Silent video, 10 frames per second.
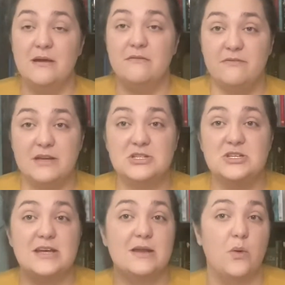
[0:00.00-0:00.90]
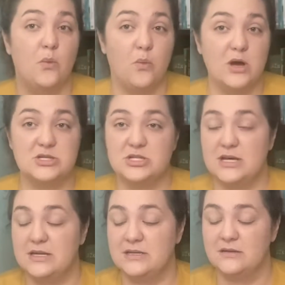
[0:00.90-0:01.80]
Finished it, washed
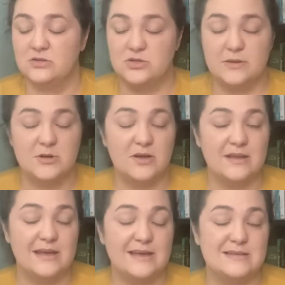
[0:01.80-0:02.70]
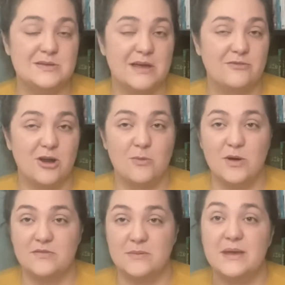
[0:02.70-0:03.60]
it, trimmed all the ends after I
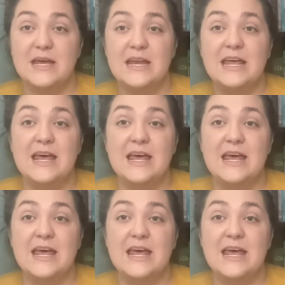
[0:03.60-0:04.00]
wove them in,